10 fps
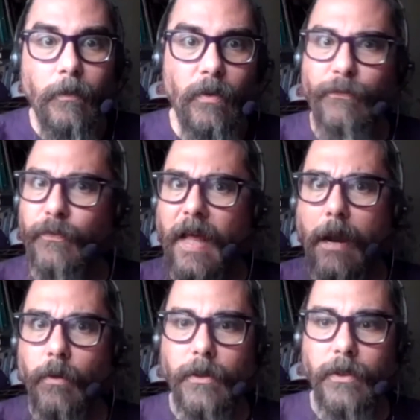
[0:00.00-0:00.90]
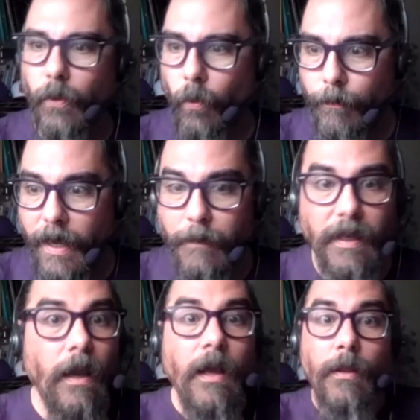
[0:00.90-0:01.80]
with flowers, or
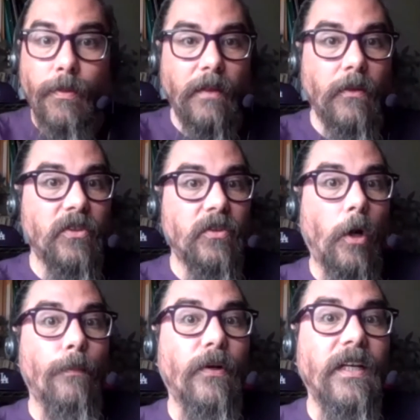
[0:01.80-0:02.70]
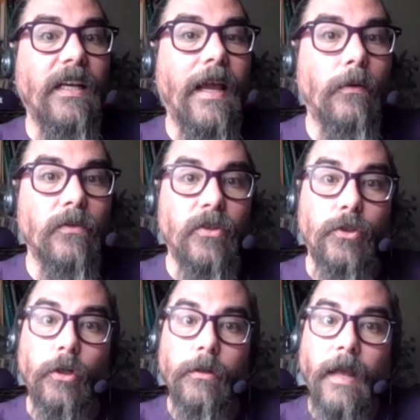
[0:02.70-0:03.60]
maybe Then they'll start bringing out
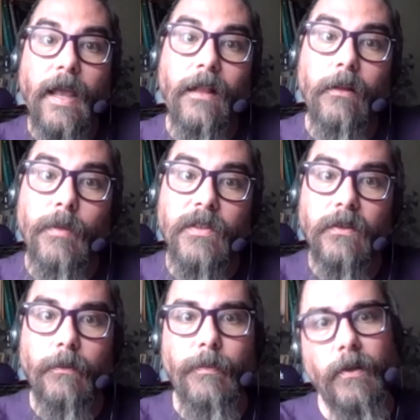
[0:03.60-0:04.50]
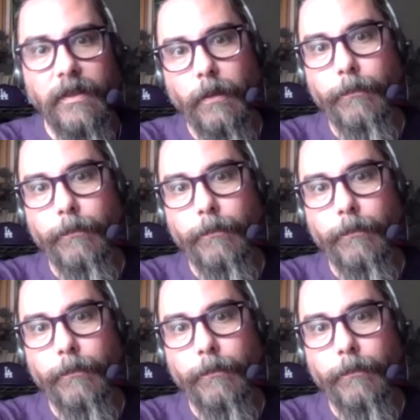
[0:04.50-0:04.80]
certain elements of the meal, like the